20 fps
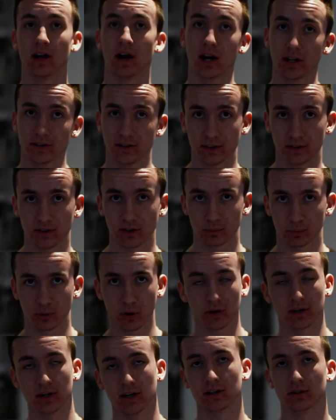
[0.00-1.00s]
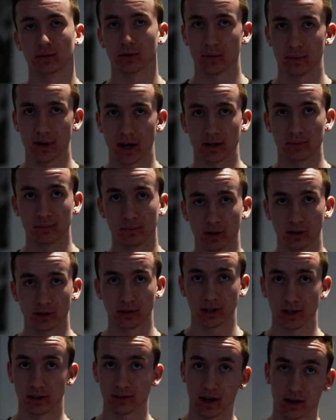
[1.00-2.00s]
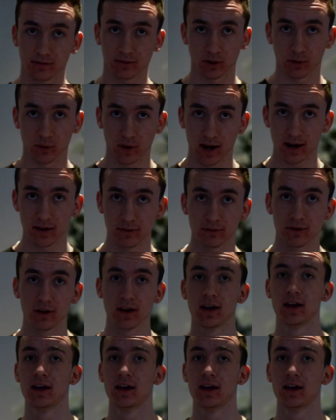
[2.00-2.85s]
artist has broken into an abandoned building and is having a rave,